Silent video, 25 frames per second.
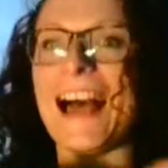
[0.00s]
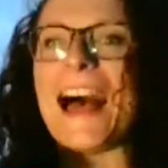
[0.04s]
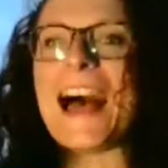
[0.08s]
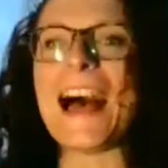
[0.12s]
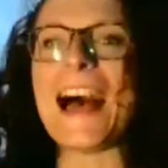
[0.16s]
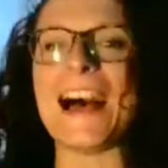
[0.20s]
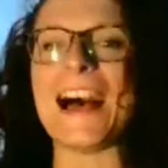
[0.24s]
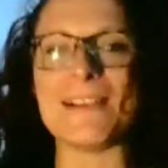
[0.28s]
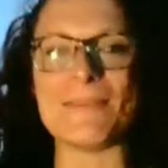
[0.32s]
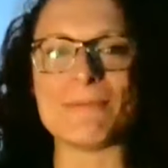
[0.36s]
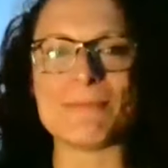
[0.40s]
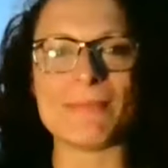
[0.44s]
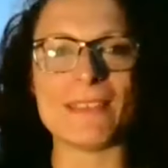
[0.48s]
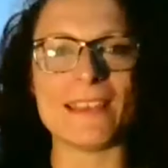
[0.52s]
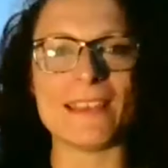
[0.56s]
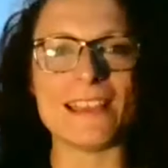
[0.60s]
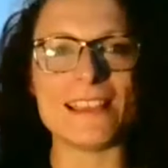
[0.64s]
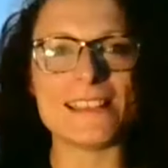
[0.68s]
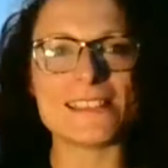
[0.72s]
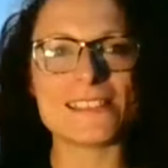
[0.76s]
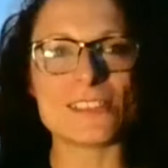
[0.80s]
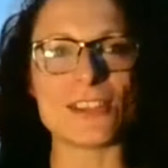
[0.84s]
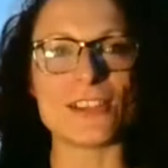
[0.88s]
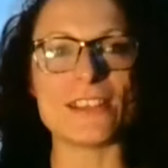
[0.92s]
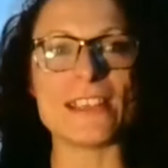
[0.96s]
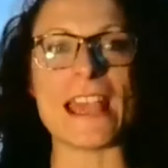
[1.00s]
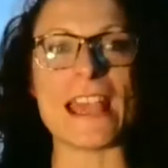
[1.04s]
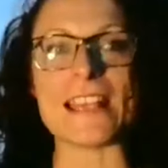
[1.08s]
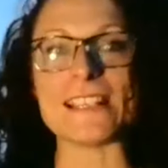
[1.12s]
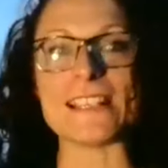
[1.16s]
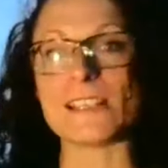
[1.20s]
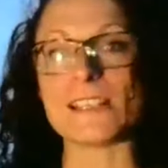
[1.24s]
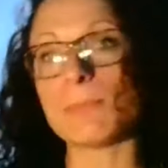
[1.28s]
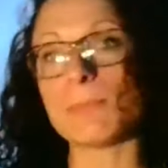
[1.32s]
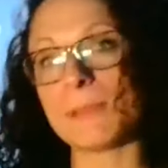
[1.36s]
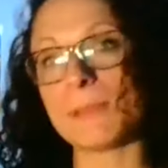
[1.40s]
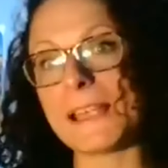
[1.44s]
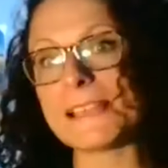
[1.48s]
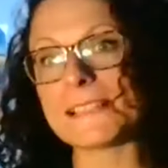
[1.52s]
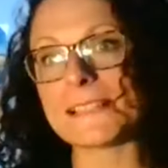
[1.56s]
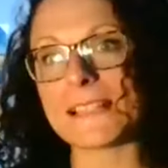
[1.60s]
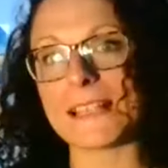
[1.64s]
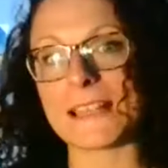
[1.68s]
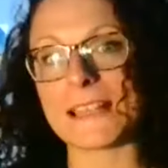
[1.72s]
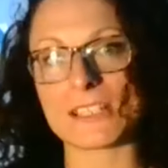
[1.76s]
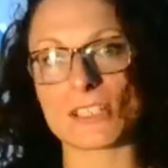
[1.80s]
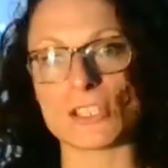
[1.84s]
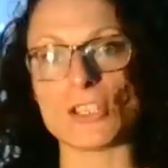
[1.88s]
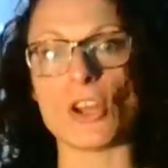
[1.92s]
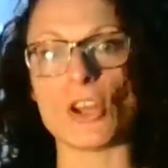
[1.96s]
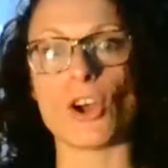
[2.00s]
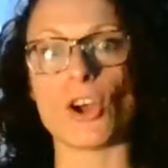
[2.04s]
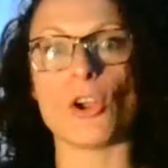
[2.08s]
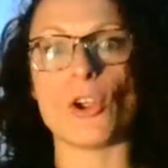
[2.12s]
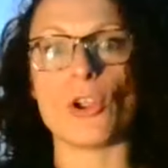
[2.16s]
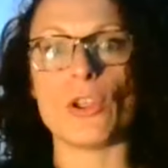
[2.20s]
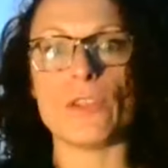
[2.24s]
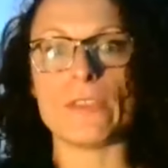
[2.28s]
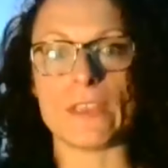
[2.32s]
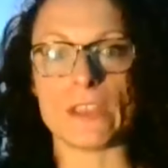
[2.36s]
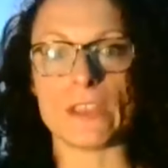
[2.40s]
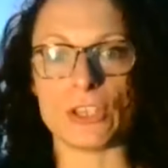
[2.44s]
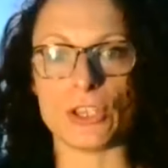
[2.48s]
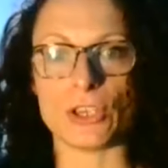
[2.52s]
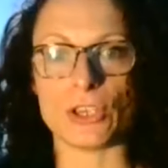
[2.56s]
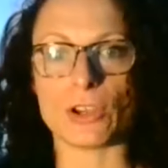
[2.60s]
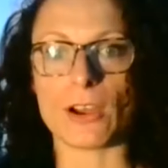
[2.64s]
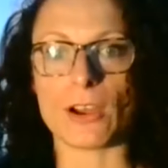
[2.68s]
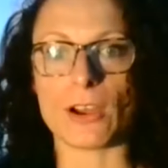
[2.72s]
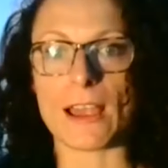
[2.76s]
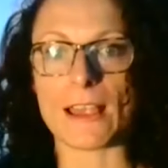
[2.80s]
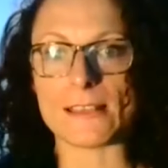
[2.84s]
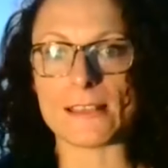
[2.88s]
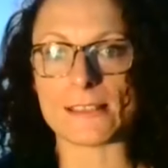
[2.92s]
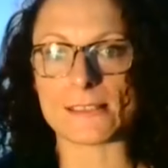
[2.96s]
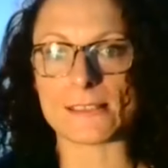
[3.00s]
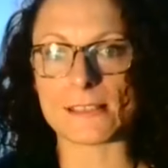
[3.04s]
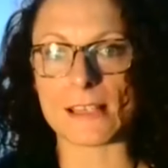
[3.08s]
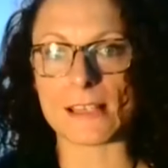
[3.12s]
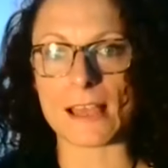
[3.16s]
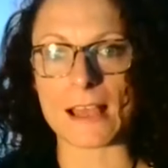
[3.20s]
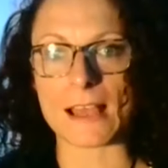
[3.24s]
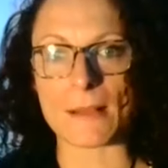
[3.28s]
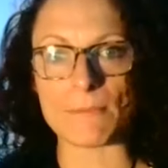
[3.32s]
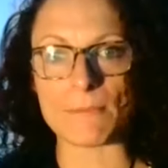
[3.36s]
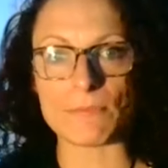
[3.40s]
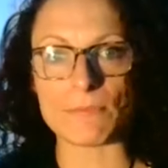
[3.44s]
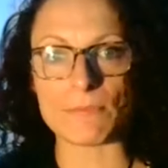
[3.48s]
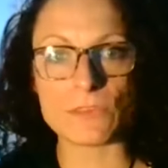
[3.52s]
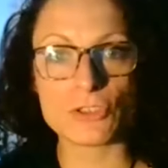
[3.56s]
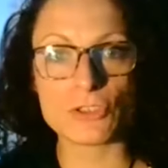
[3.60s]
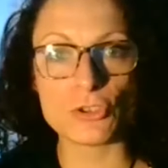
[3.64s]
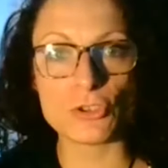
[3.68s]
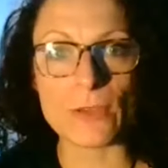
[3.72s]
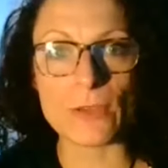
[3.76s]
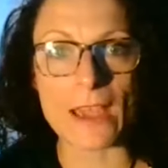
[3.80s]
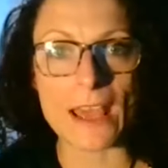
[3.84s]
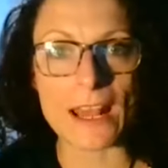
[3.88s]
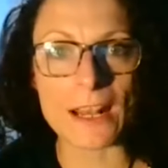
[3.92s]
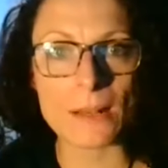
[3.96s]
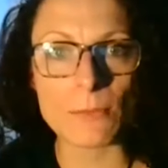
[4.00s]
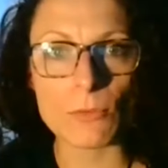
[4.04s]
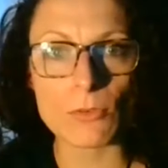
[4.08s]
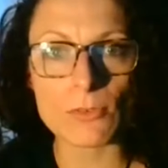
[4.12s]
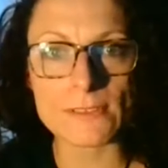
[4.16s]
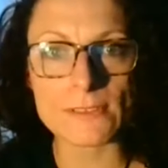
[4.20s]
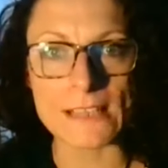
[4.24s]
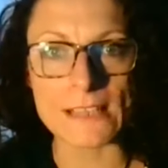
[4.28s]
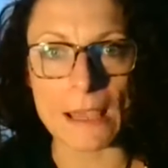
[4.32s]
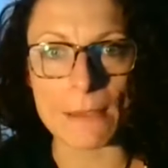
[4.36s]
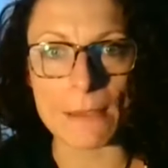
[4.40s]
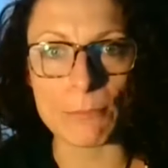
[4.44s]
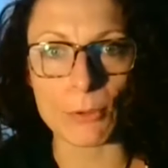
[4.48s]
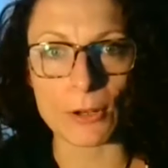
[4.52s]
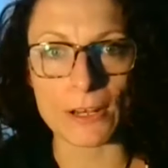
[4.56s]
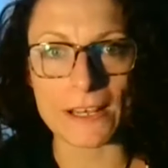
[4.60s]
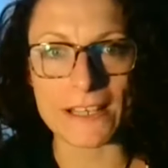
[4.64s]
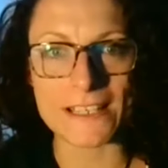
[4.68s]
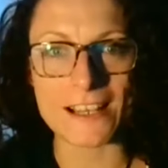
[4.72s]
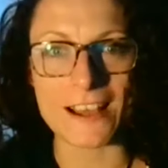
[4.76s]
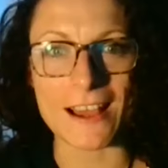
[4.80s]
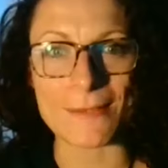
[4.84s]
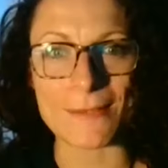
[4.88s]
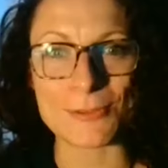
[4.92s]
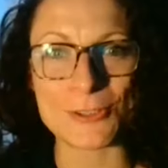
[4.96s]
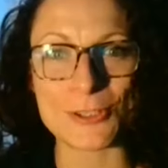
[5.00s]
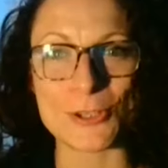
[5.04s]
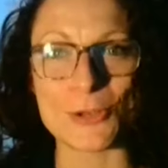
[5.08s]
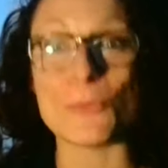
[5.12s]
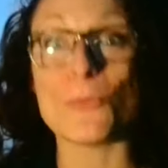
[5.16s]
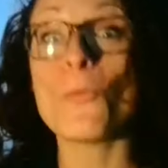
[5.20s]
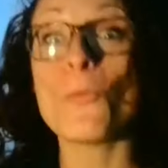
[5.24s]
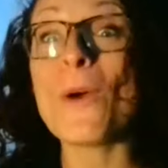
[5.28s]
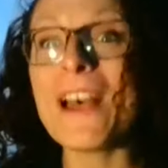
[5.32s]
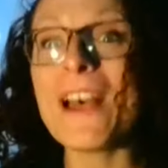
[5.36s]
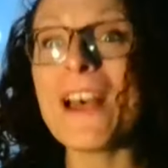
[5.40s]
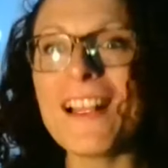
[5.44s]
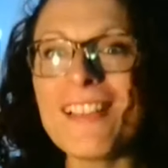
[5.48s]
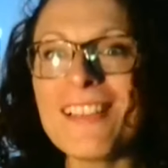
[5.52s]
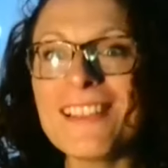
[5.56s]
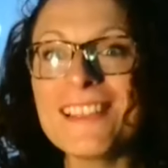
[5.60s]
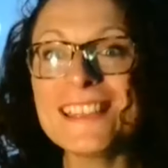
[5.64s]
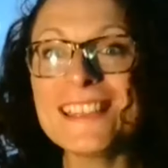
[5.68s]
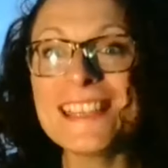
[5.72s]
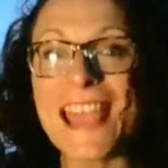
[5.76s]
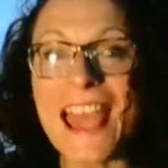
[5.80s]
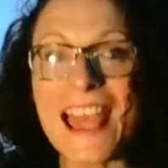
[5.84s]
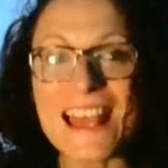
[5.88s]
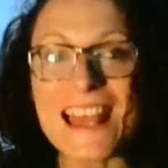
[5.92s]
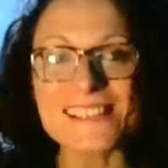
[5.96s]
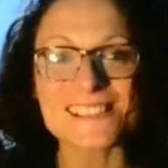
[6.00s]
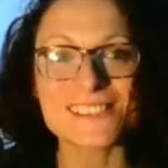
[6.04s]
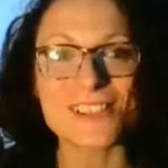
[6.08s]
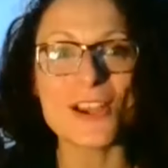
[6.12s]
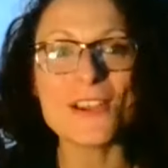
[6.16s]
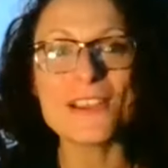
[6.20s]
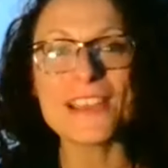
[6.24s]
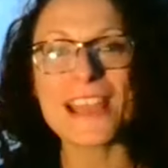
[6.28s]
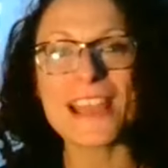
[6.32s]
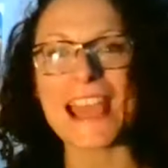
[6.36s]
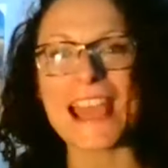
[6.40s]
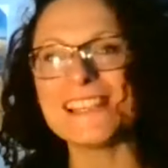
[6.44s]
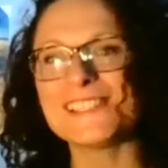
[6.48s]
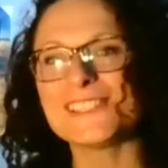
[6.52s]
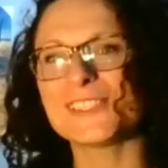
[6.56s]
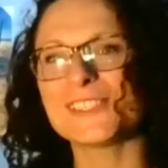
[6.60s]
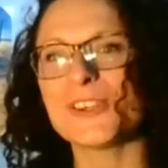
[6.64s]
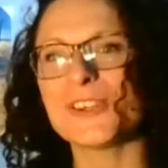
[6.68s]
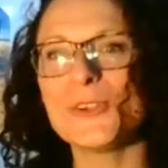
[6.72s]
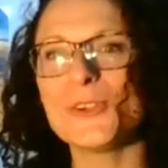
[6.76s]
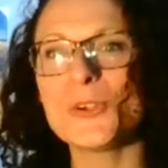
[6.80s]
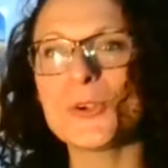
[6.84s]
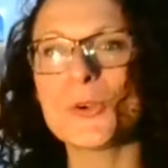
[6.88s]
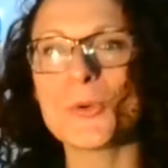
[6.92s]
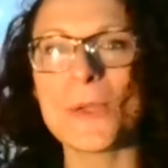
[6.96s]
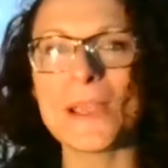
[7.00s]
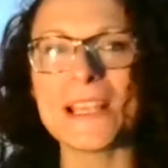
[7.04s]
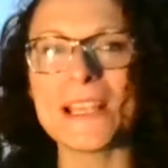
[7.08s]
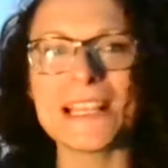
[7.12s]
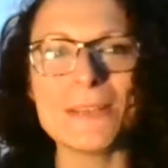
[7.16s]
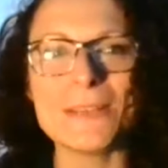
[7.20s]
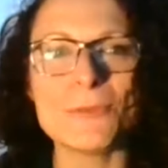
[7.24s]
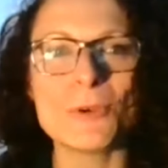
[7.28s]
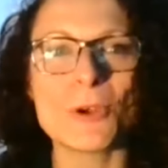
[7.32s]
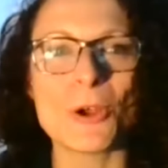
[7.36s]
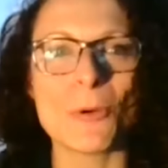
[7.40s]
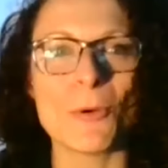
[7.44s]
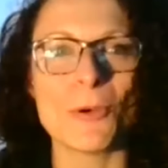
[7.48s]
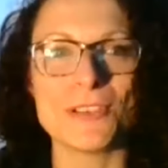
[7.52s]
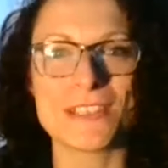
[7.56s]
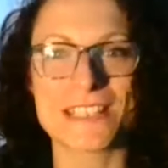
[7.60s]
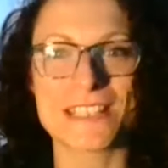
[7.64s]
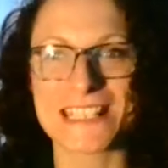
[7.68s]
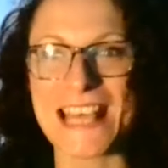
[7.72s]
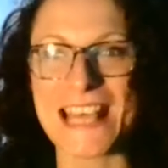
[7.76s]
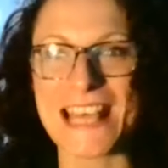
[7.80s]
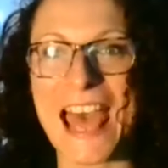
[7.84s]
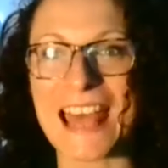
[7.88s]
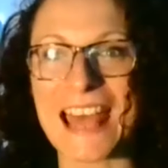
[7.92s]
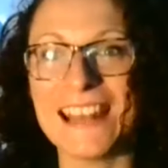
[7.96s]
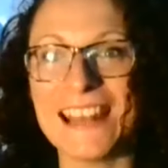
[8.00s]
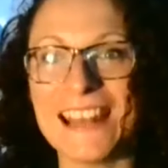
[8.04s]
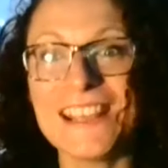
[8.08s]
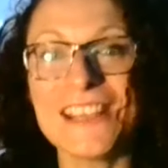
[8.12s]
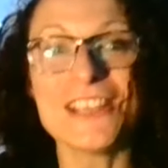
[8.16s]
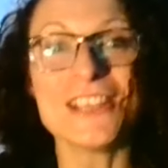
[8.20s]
Um, so yeah, so please let us know that you guys um, do animals get body types too? Well, yes. Okay, so quickly we'll go on to that.